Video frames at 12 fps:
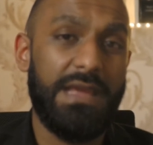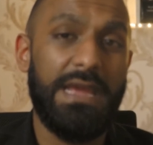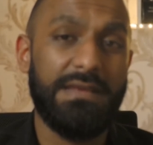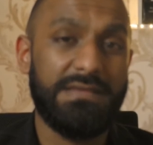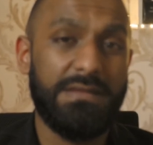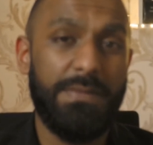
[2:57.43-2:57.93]

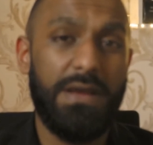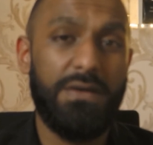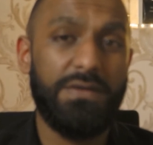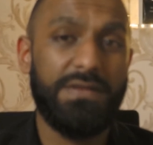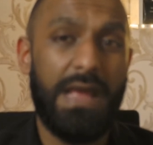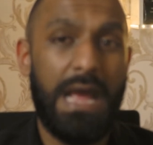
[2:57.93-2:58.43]
It
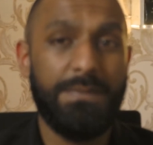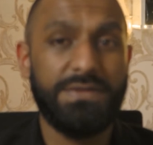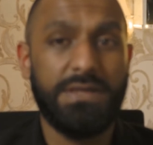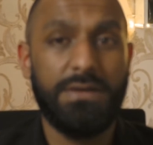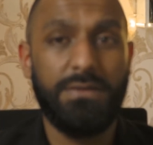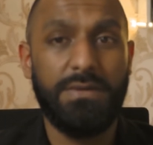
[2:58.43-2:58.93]
smells
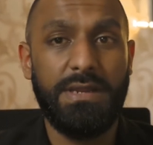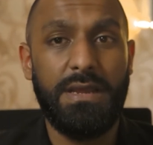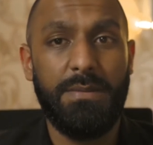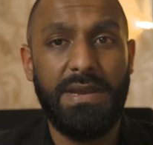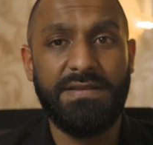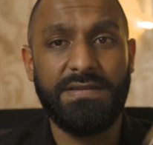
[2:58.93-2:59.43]
absolutely
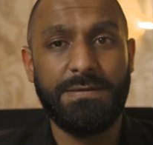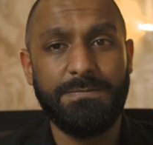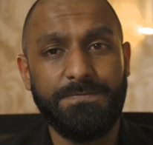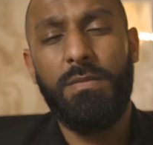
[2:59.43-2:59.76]
amazing.